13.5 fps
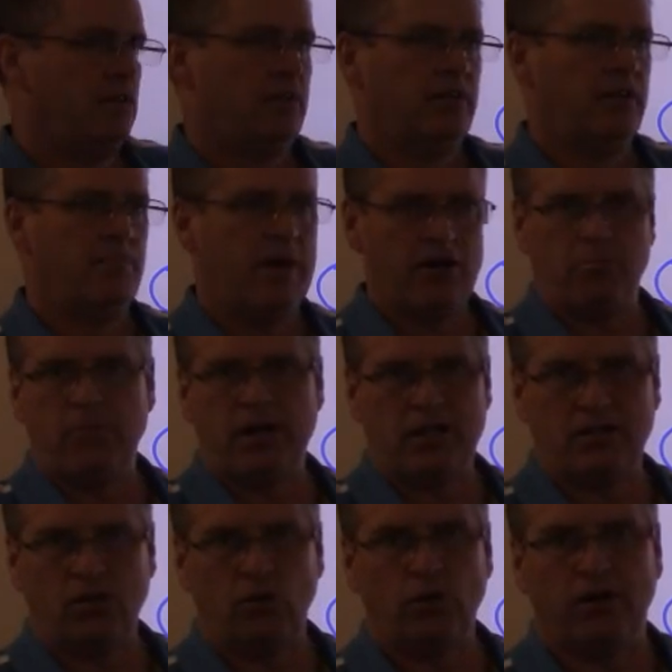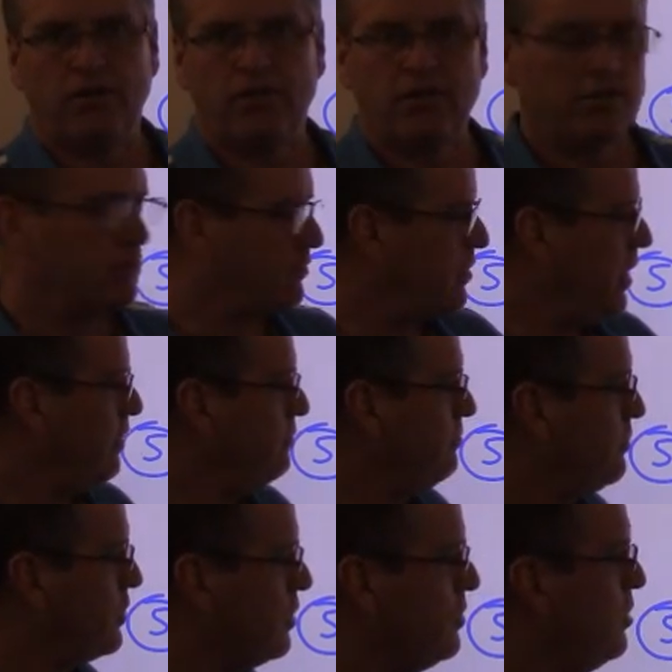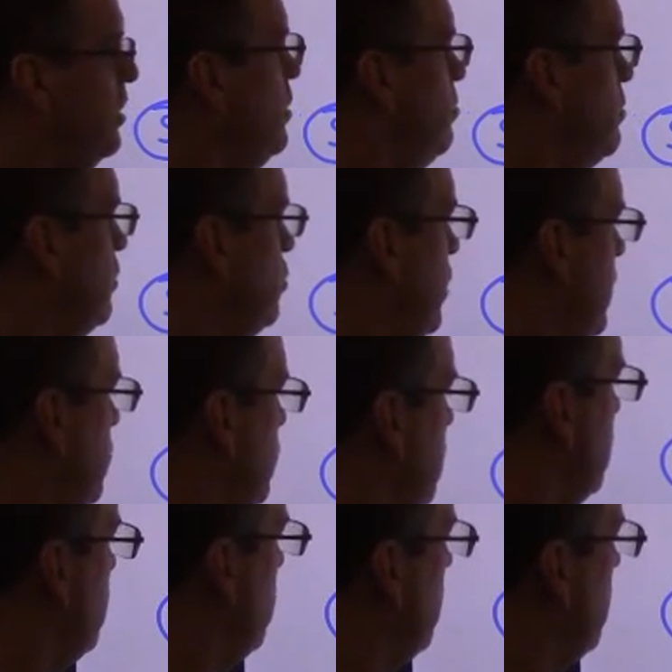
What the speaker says: of money that they're worth. Okay, it's continuously changing. So